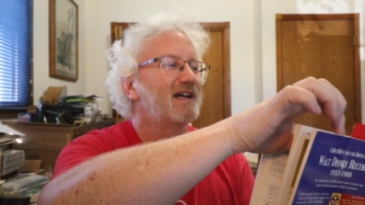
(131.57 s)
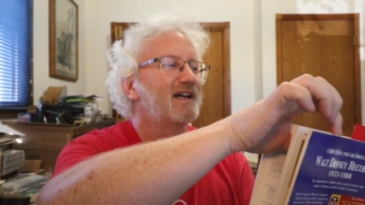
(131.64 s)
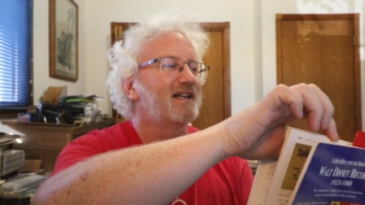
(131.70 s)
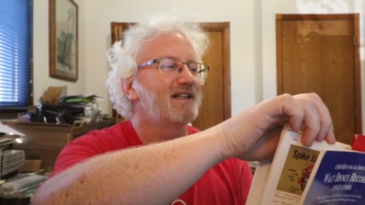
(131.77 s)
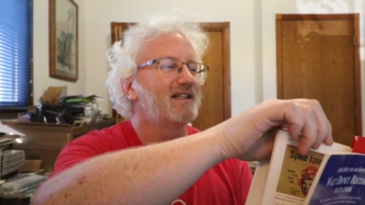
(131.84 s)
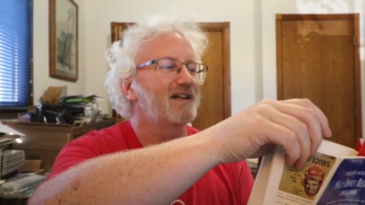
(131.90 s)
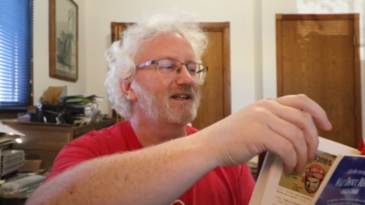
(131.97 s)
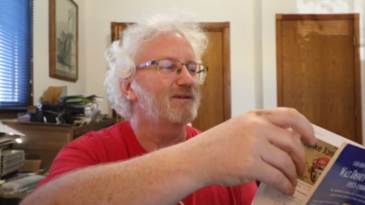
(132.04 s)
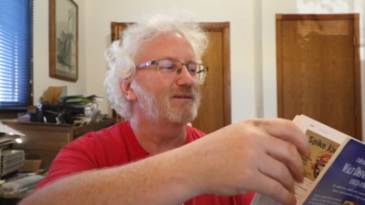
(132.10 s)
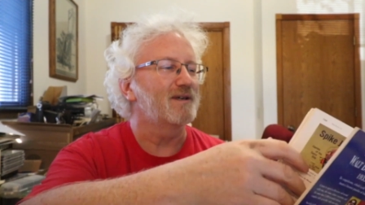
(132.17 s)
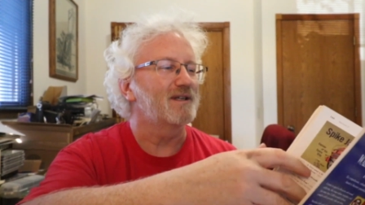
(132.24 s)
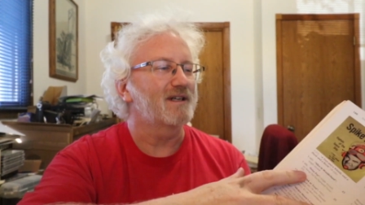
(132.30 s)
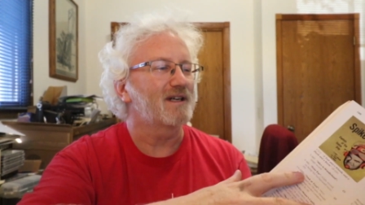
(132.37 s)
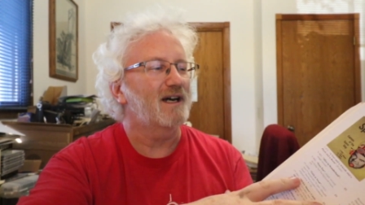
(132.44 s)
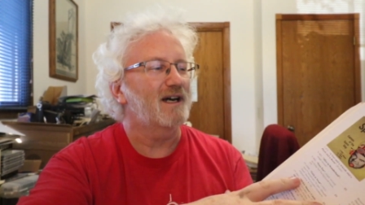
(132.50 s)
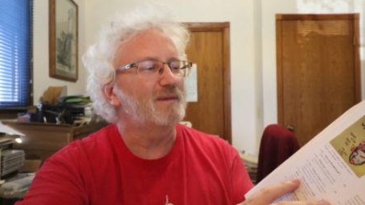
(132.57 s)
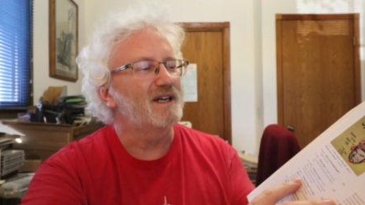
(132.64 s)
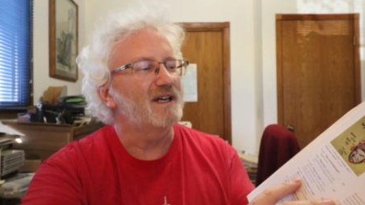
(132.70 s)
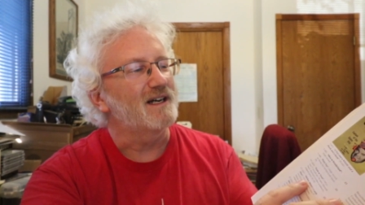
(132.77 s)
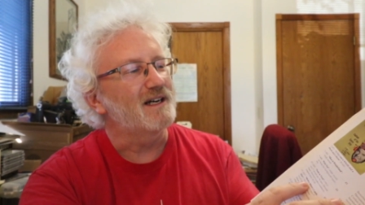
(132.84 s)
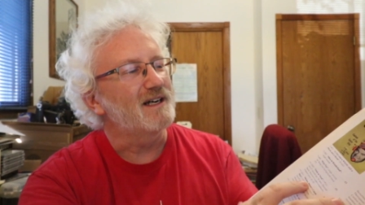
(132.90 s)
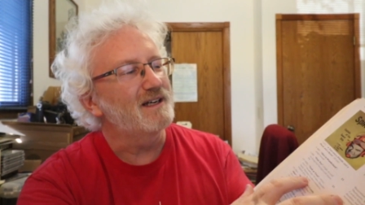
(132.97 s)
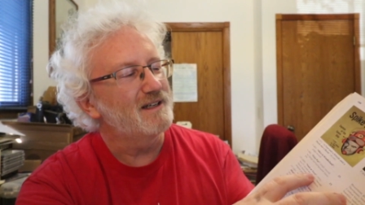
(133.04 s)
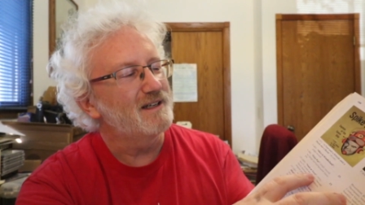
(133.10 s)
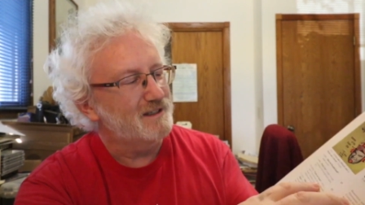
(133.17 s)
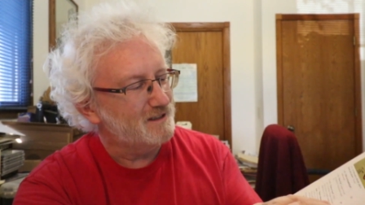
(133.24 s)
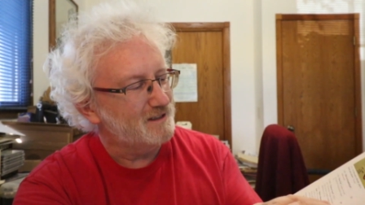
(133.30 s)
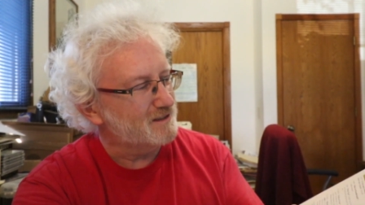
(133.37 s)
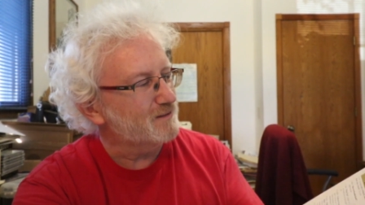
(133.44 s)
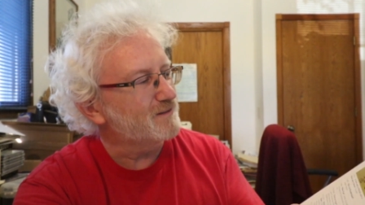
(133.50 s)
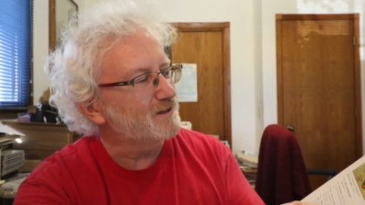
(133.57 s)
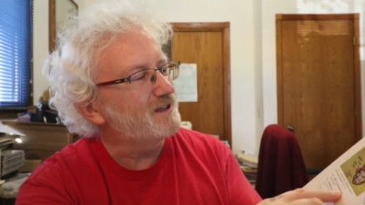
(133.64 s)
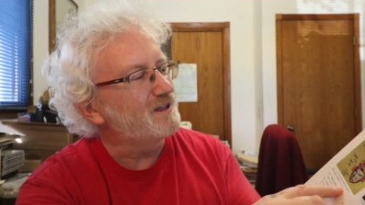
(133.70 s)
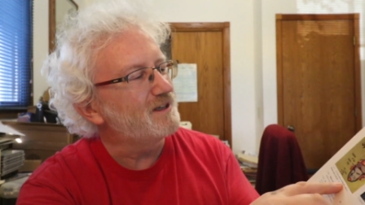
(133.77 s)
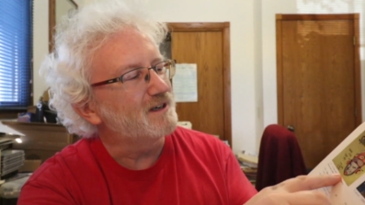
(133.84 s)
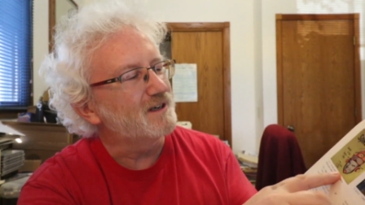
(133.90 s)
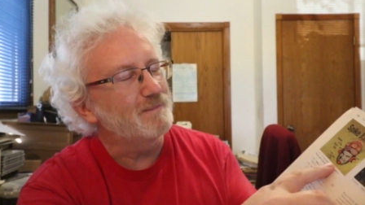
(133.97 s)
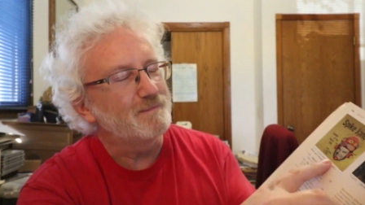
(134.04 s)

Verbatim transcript: And the other one that caught my eye is over here,